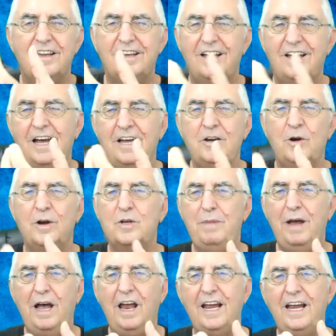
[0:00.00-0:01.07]
under its
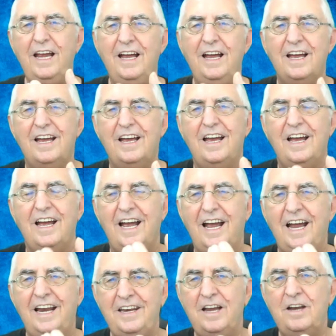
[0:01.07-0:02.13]
belly,
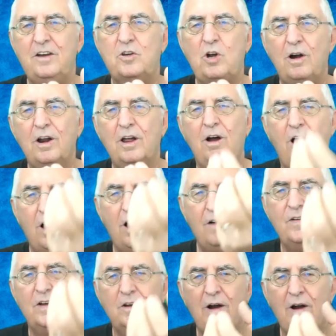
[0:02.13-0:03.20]
and then turn it off
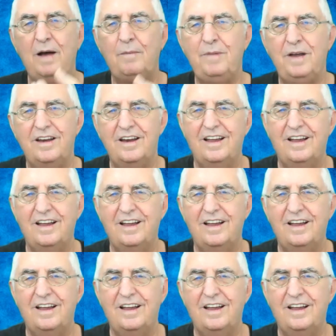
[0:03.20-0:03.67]
and grab it.